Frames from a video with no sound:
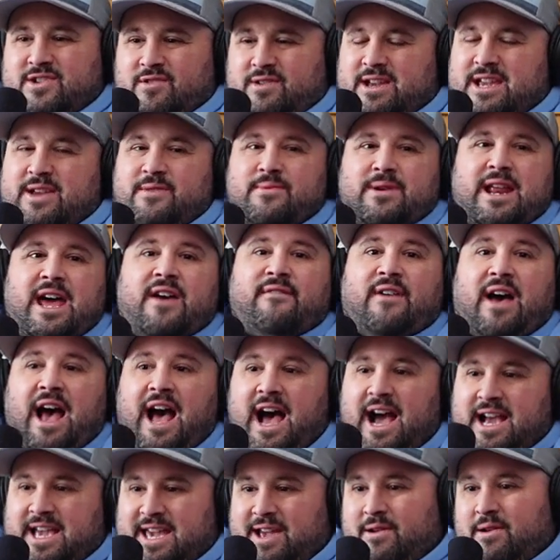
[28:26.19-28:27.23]
or he would have
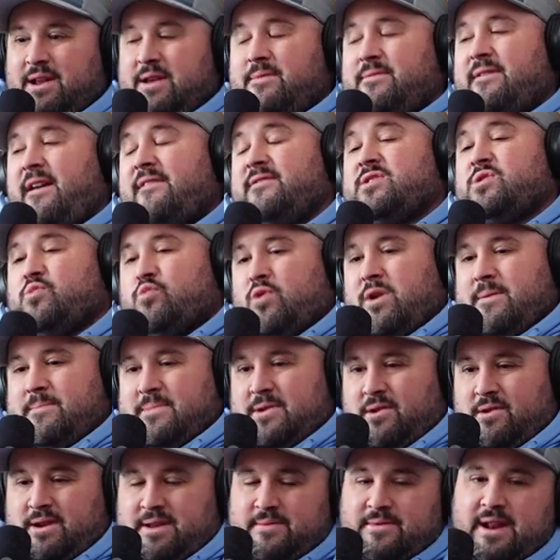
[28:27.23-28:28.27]
hockey, or he would have
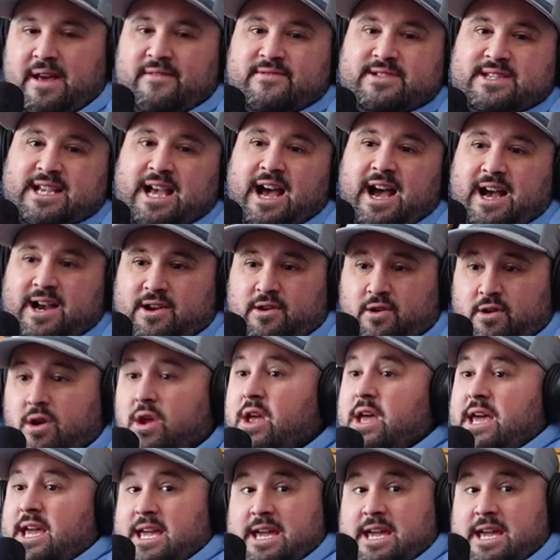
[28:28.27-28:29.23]
swimming, or he would have soccer.